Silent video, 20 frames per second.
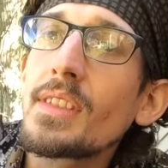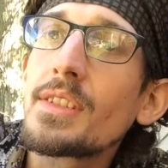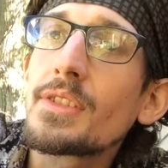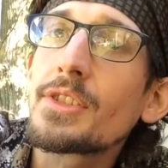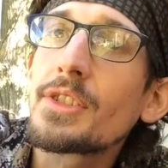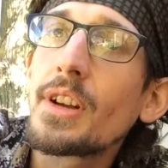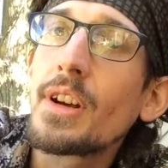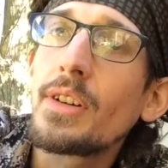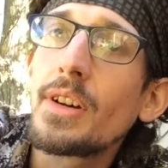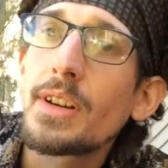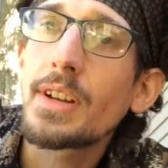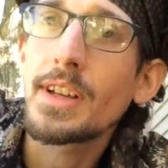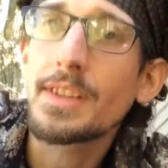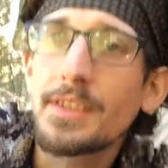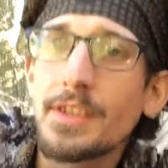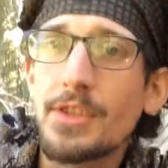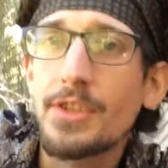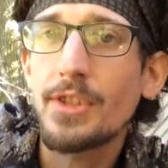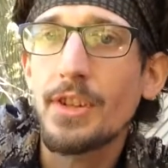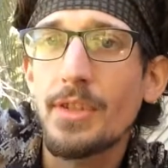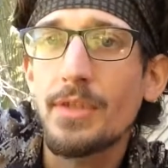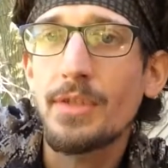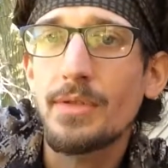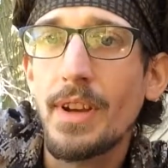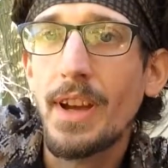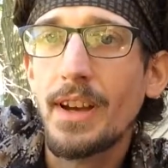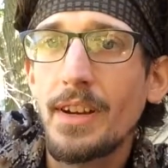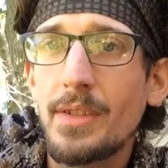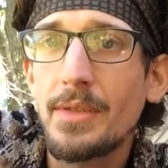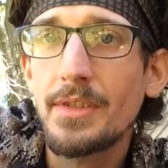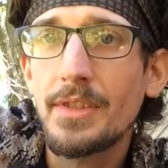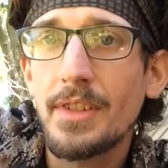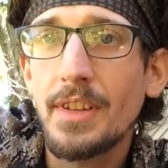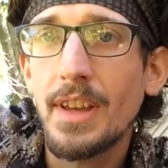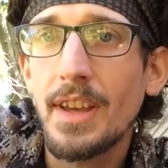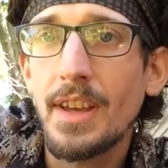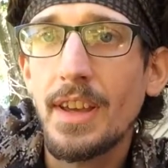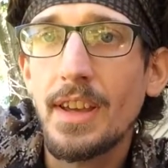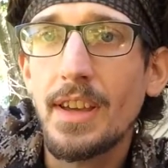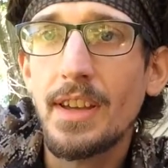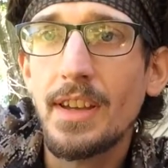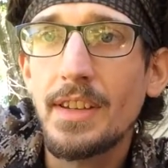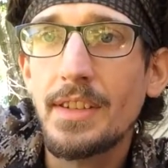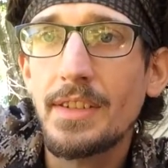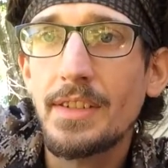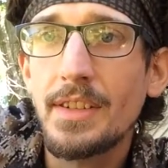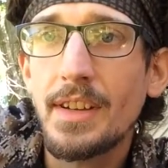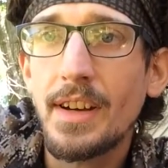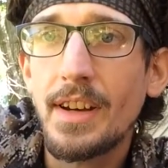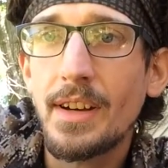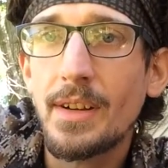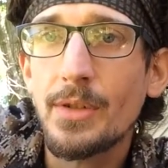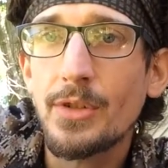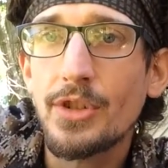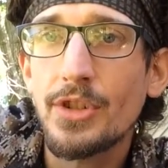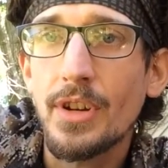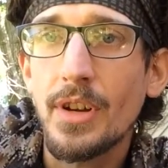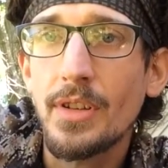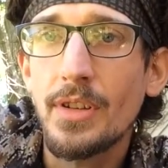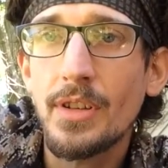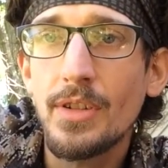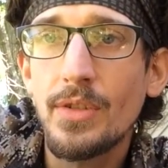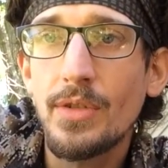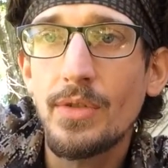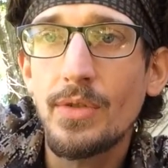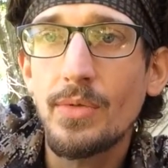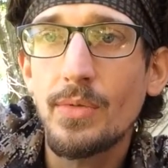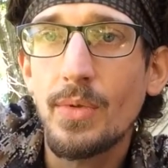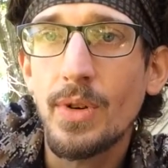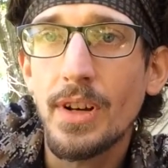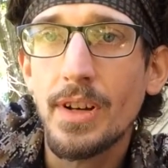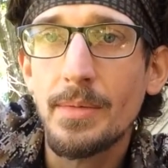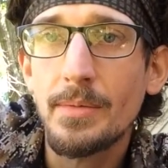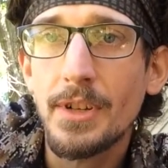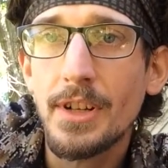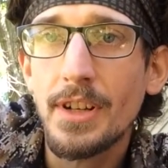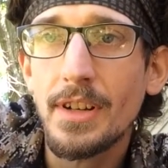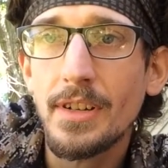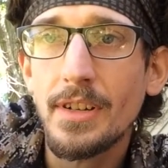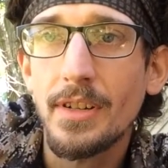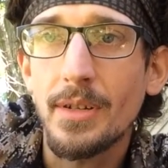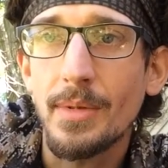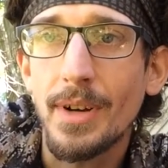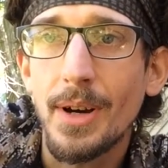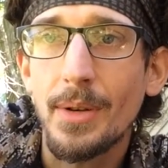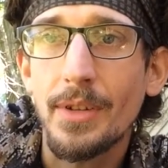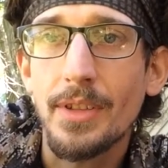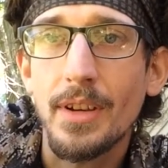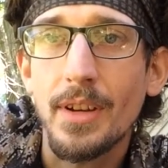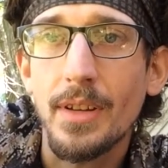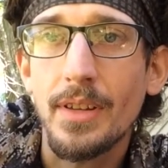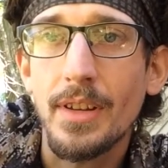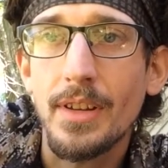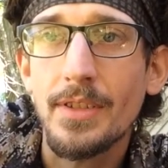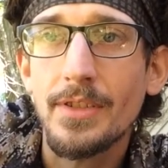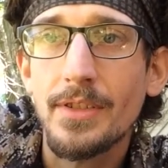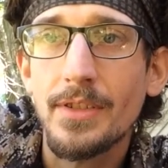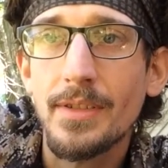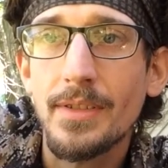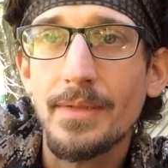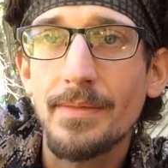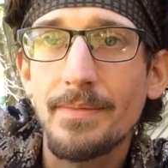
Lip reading: So I'll get this turned around and I'll show you what I'm talking about with all this.